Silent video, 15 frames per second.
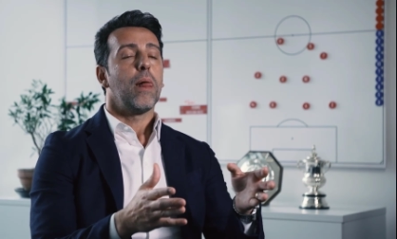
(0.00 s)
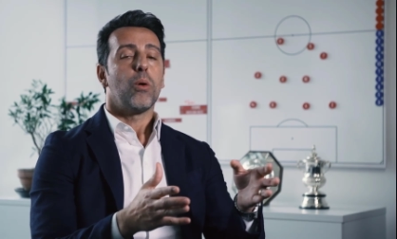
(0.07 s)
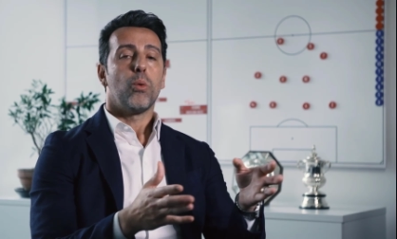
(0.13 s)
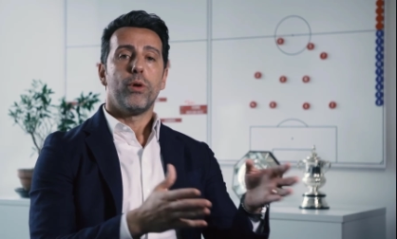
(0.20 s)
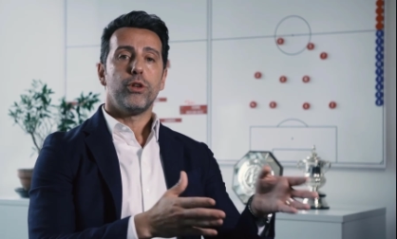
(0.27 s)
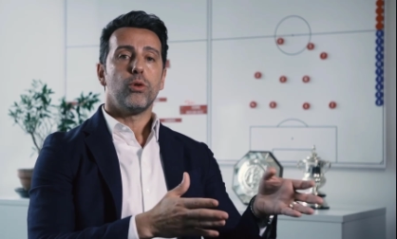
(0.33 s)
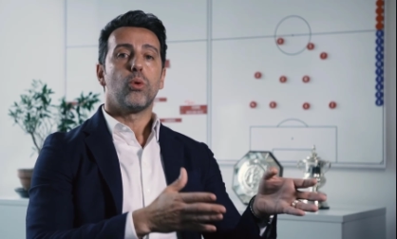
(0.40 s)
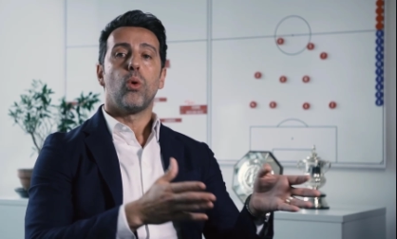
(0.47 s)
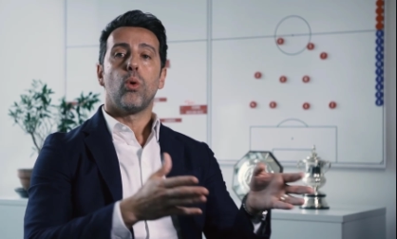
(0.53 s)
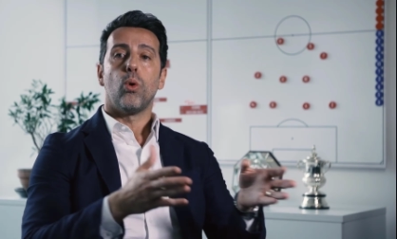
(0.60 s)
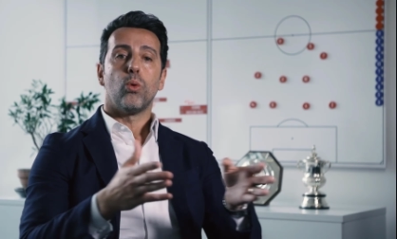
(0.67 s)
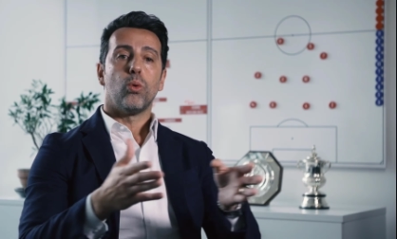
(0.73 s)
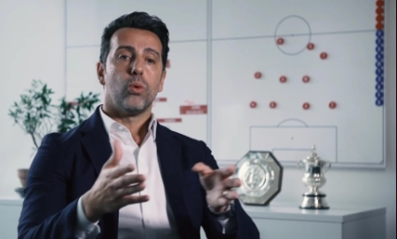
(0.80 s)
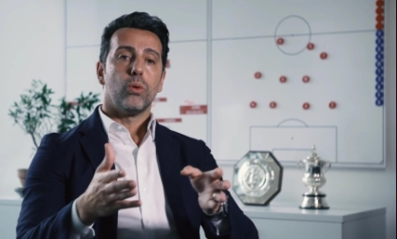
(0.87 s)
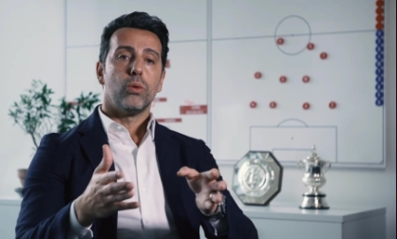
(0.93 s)
When you
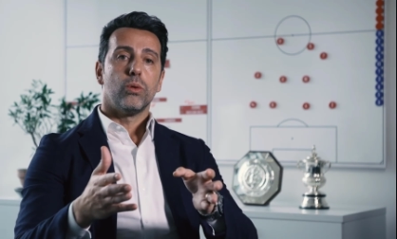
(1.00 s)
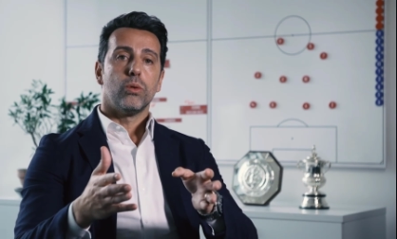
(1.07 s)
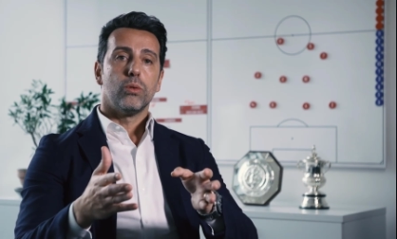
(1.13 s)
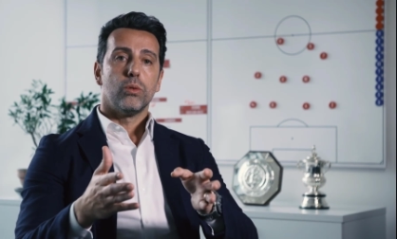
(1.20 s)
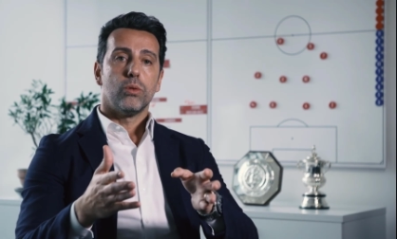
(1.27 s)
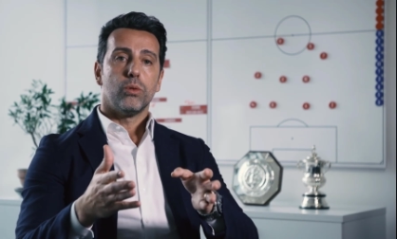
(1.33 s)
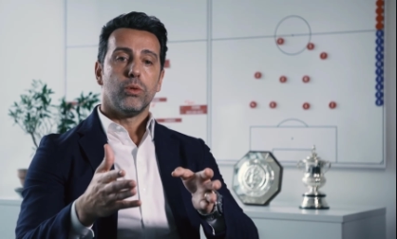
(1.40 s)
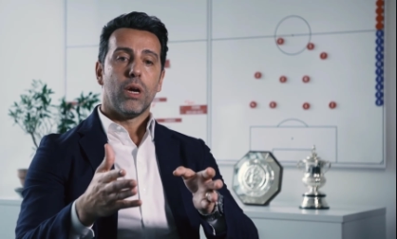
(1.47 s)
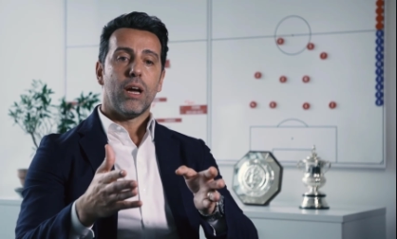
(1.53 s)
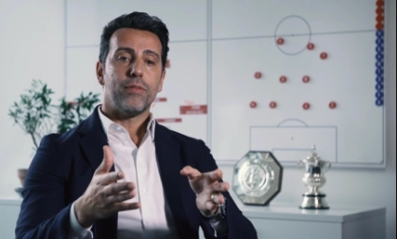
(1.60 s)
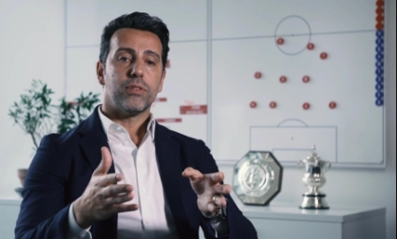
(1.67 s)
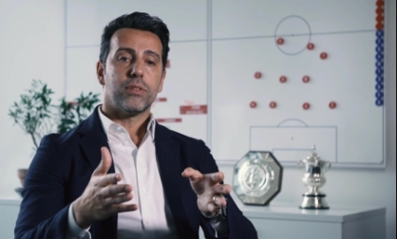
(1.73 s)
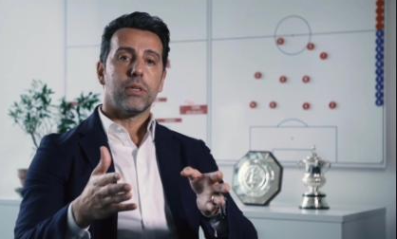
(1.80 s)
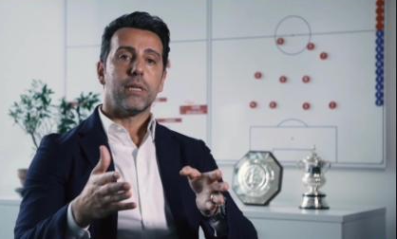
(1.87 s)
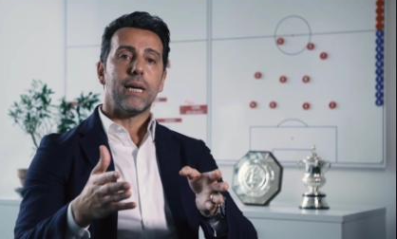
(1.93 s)
go, you
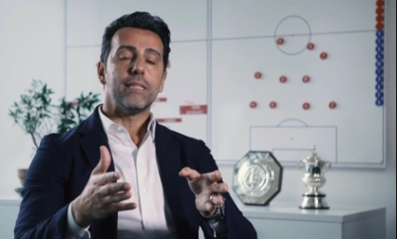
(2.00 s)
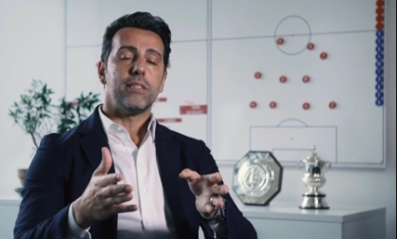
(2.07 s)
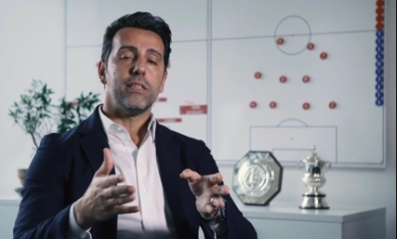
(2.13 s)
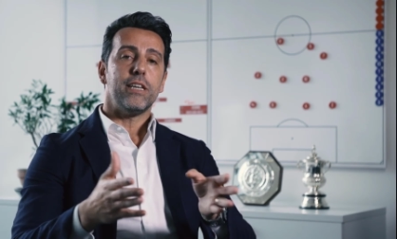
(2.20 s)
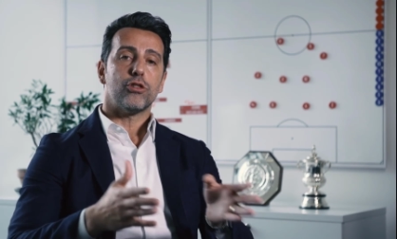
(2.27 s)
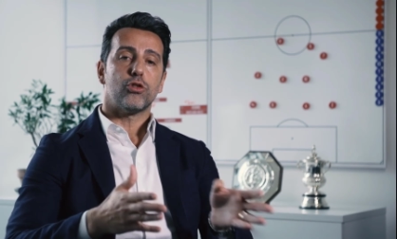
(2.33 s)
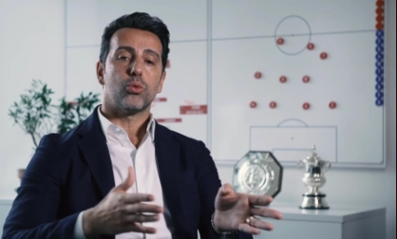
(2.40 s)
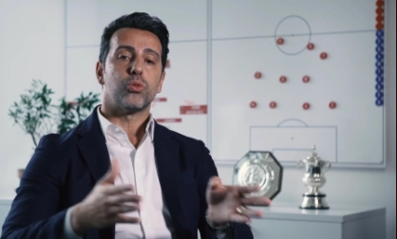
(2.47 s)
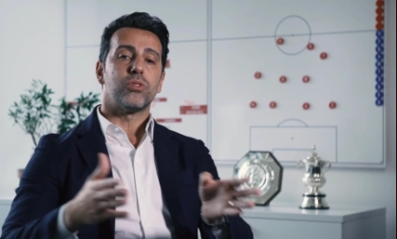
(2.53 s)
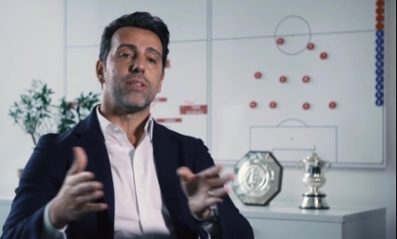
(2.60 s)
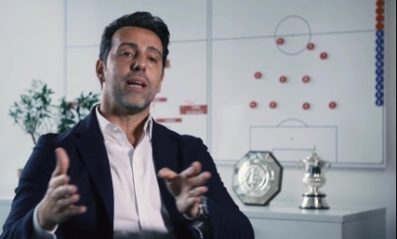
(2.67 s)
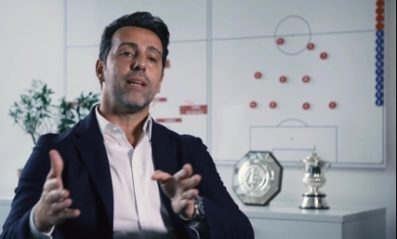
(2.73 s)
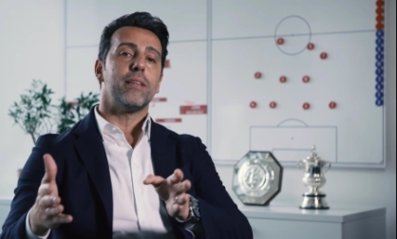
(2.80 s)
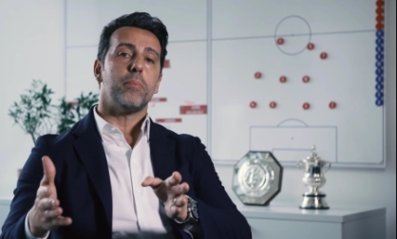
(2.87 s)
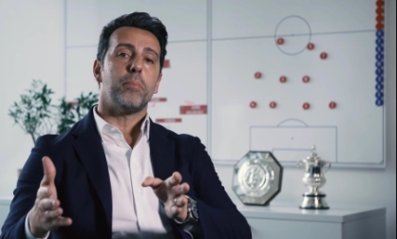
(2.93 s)
have some ideas to
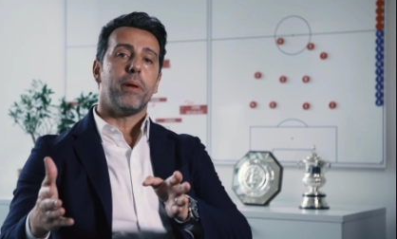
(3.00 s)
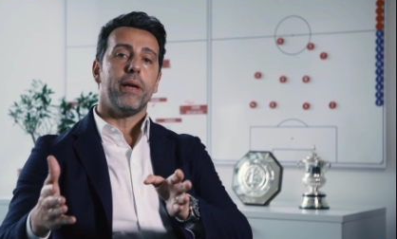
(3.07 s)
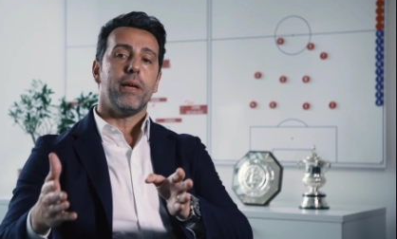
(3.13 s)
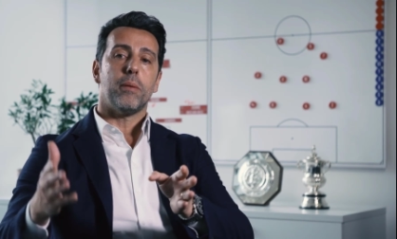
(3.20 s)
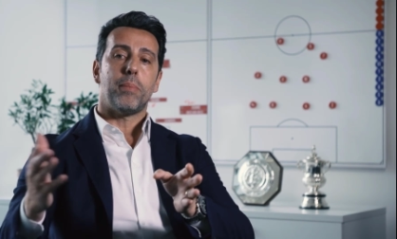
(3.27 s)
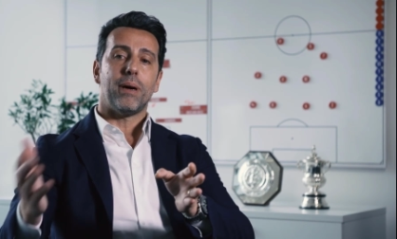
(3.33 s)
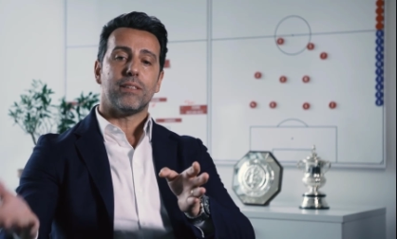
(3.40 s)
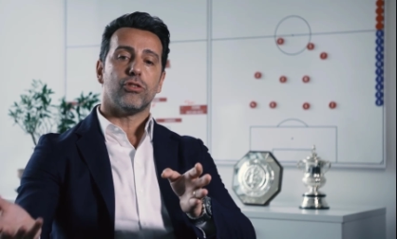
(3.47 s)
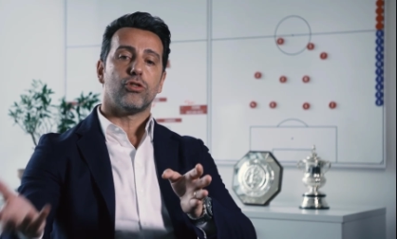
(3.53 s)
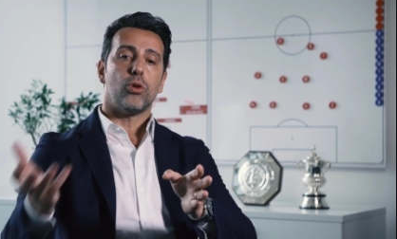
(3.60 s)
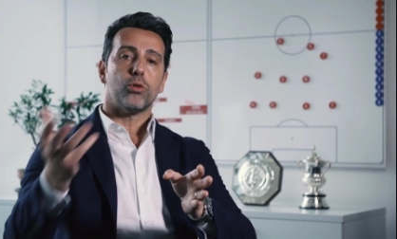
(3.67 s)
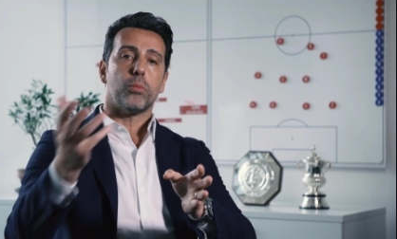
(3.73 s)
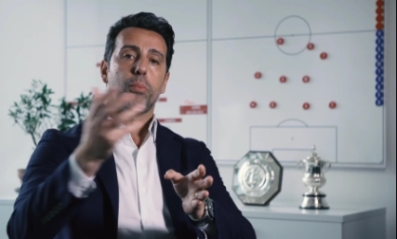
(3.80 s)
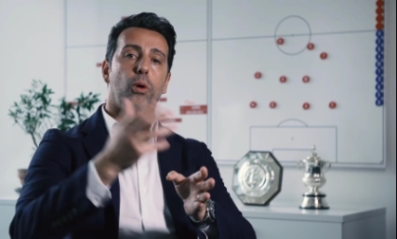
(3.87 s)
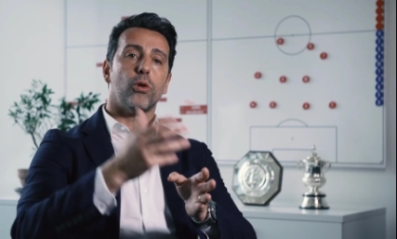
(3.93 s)
sell the player, but it's
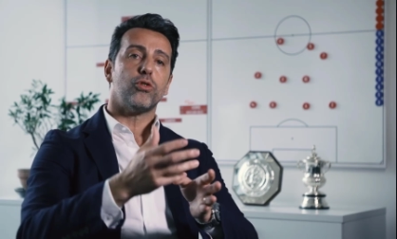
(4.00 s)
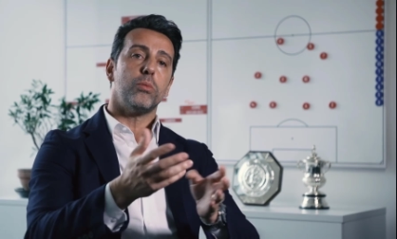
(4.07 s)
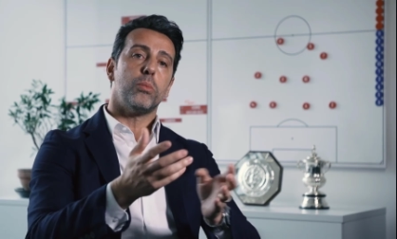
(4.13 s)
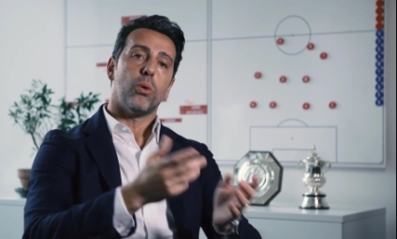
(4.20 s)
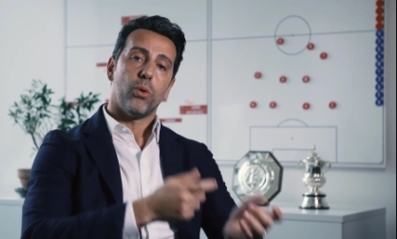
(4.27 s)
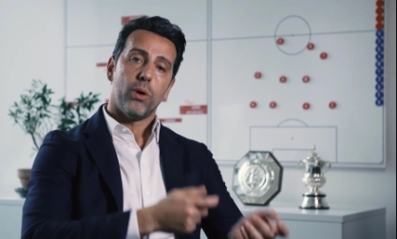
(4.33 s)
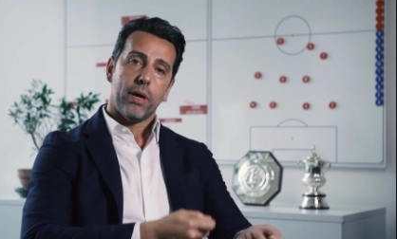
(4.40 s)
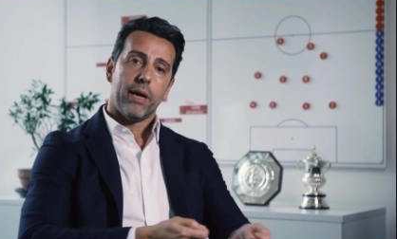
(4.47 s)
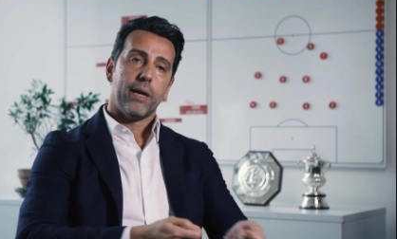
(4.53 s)
not possible,